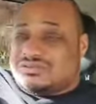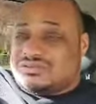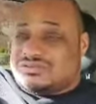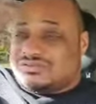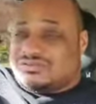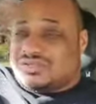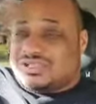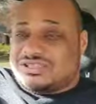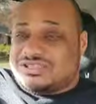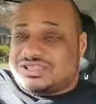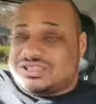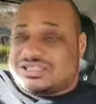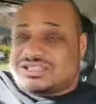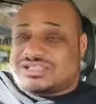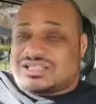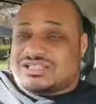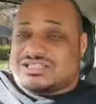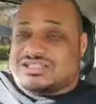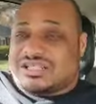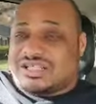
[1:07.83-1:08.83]
we're
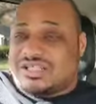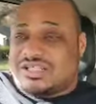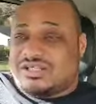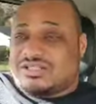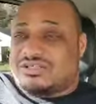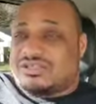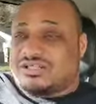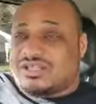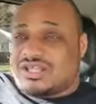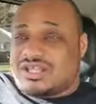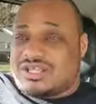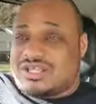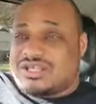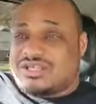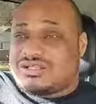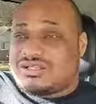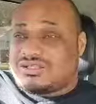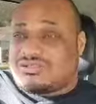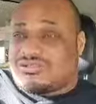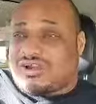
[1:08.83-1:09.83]
just continue to
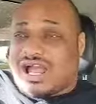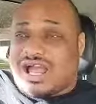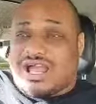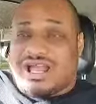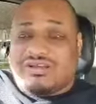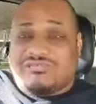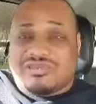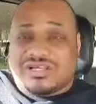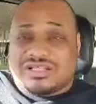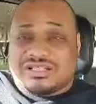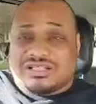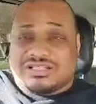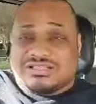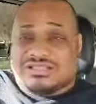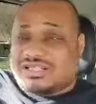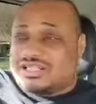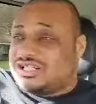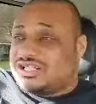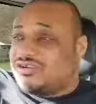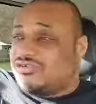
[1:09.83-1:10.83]
thrive and
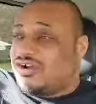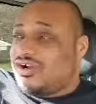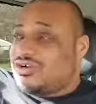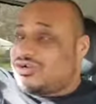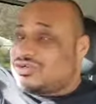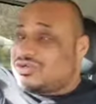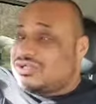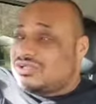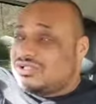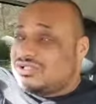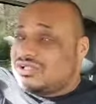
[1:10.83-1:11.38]
continue to grow.